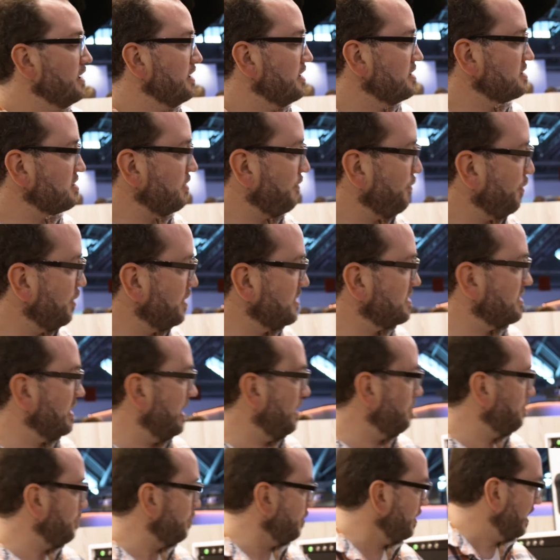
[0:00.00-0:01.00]
So for
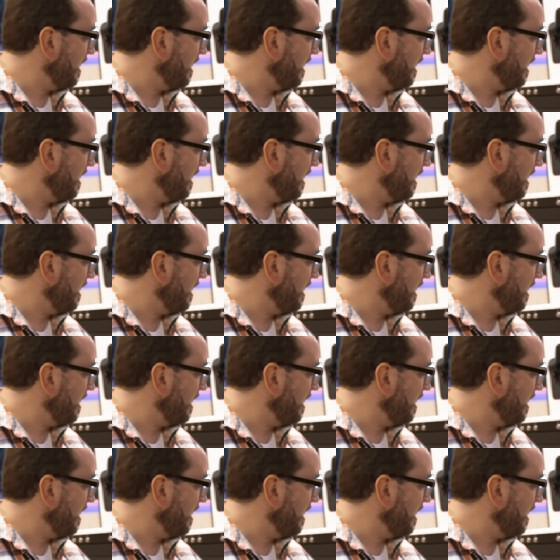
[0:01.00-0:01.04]
example, we